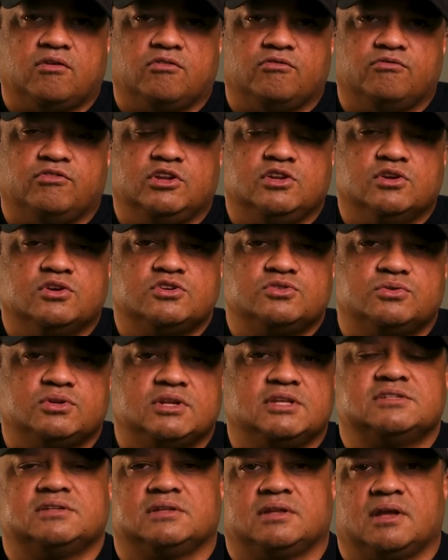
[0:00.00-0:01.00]
video
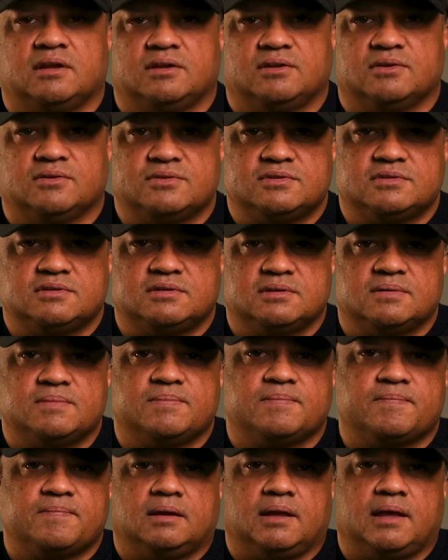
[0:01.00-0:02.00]
shooting scenarios
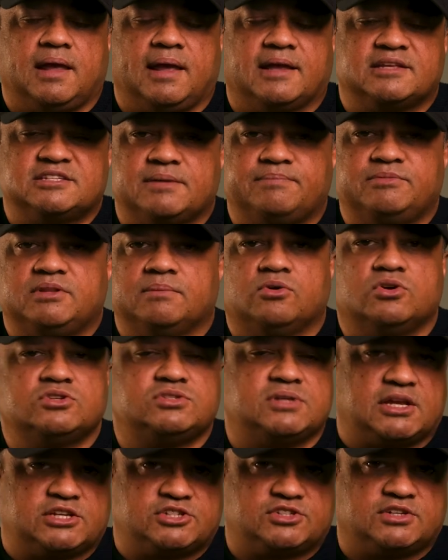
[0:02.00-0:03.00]
except the most
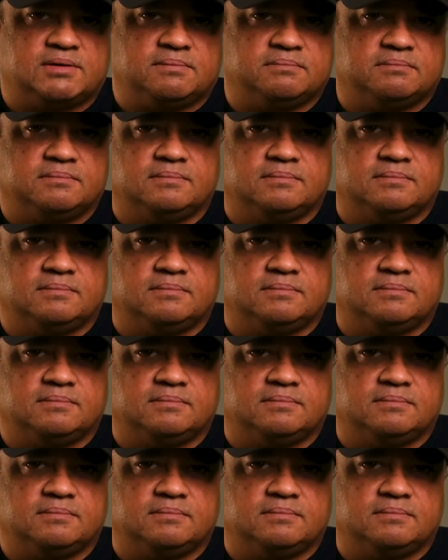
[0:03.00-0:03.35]
extreme.